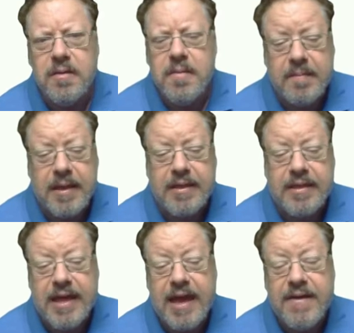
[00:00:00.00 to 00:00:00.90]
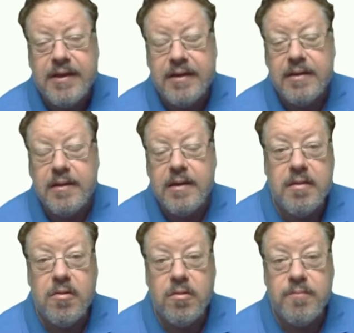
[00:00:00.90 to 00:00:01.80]
But 7,
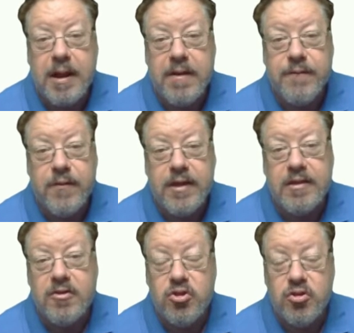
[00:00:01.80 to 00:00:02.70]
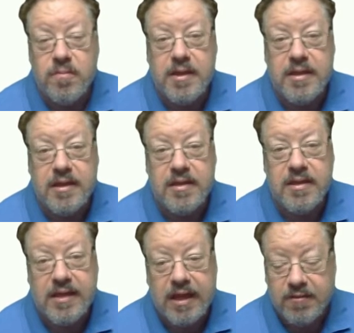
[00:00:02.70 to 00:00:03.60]
your paraphrases should be
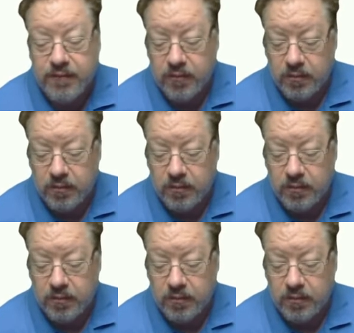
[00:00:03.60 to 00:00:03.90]
successful,